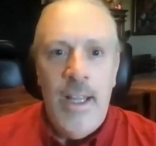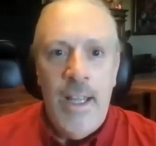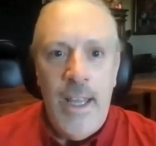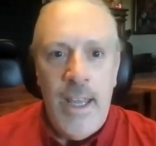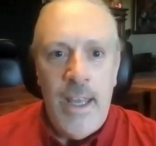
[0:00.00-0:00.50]

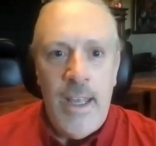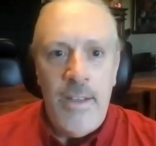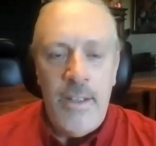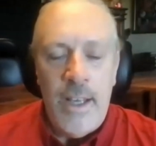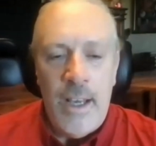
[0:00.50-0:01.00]
And
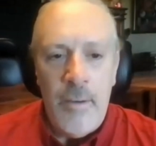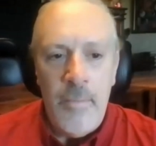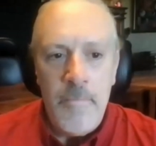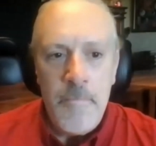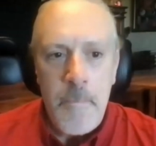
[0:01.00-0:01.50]

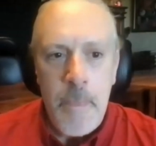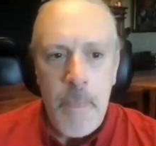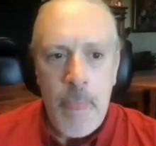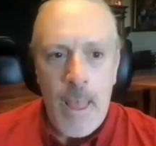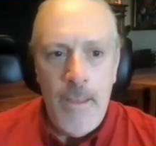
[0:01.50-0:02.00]

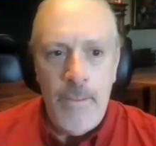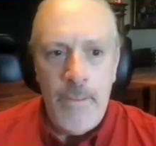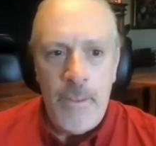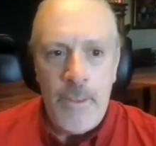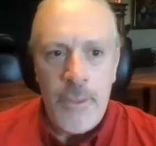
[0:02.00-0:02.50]

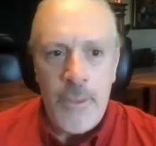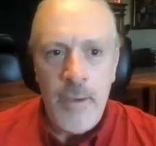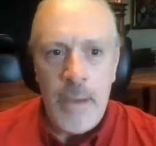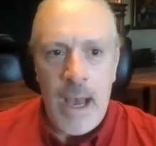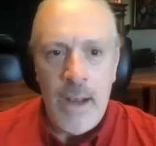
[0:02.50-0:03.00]
the thing
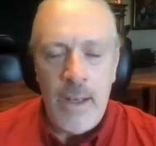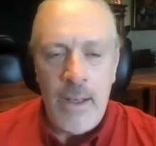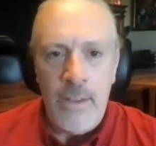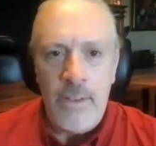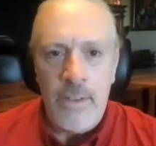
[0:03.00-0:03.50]
about it
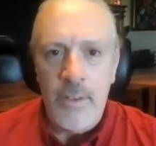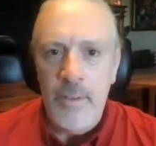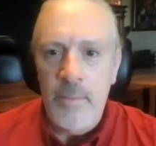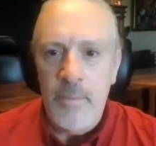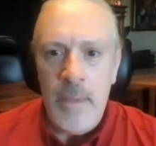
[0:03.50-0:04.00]
is,
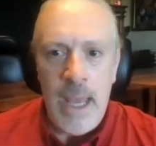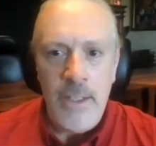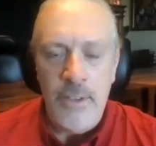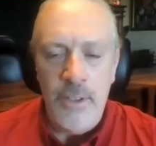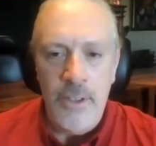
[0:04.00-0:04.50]
man,
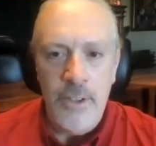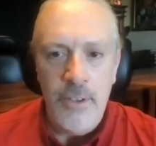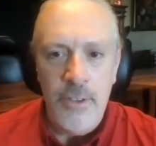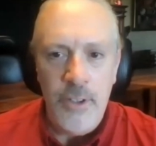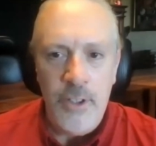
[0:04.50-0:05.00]

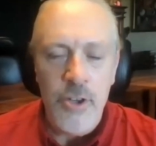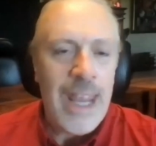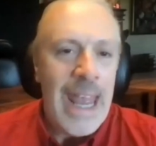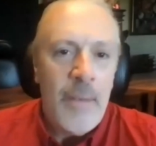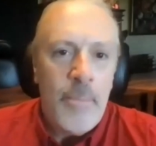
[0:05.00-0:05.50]
you
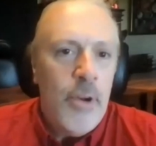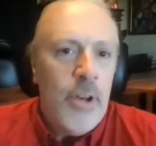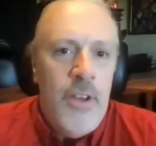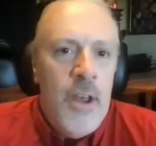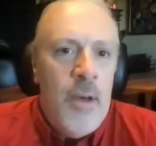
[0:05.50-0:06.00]
can't put a
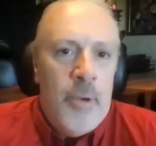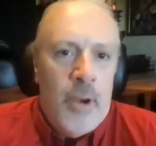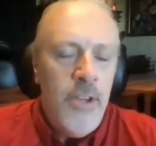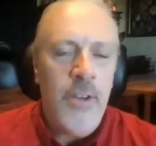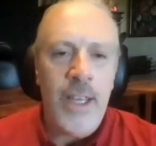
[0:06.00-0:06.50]
number,
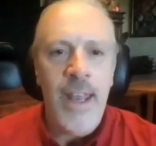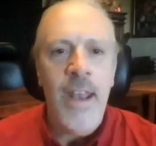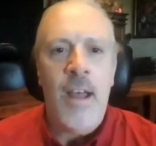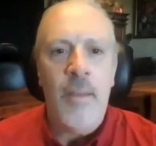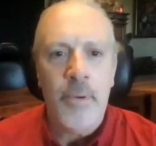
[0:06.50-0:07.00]
you
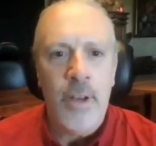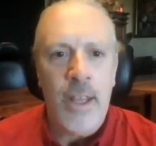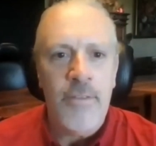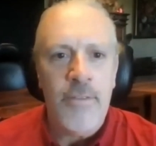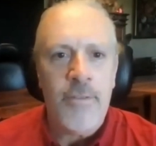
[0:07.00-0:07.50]
cannot put a
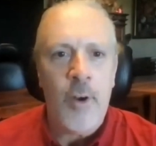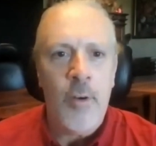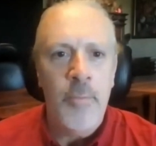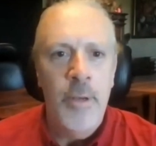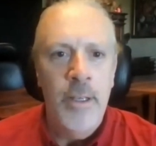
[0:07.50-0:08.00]

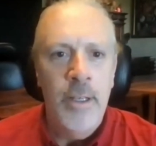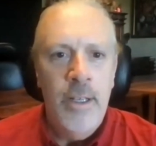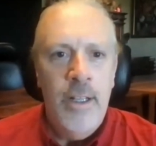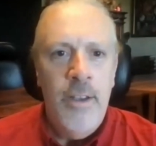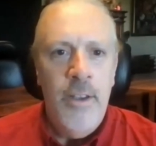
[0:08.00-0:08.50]
firm
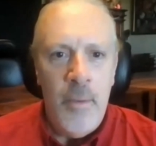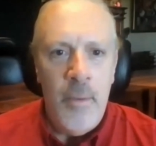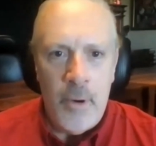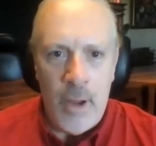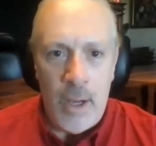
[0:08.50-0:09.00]

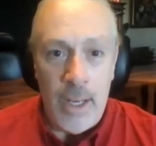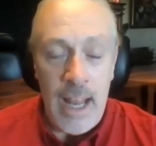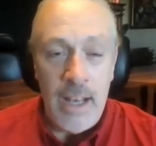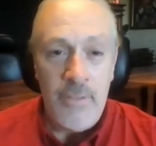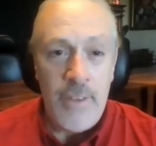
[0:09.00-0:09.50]
number on it. And
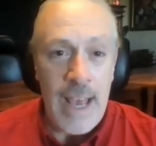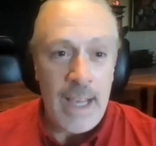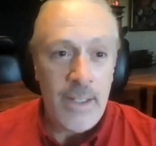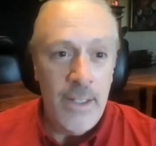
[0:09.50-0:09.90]
in fact,